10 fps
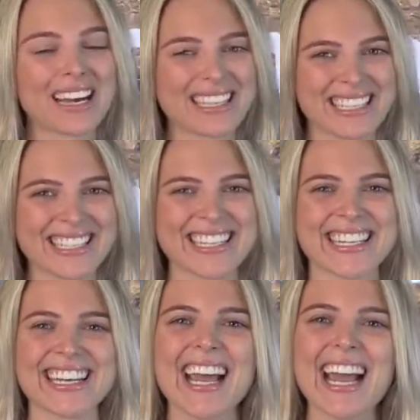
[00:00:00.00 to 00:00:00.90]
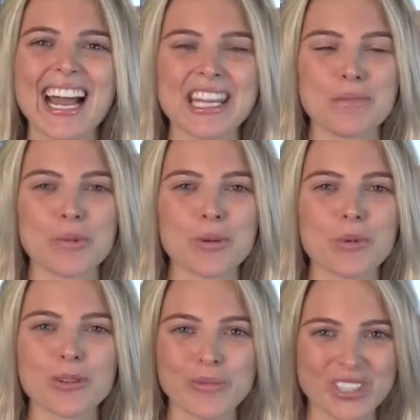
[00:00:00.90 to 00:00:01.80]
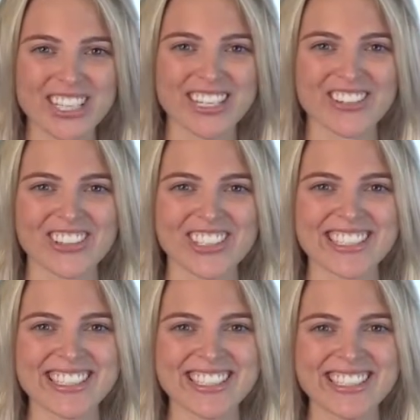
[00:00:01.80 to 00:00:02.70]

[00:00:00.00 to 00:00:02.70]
by kissing at the Billboard Music Awards.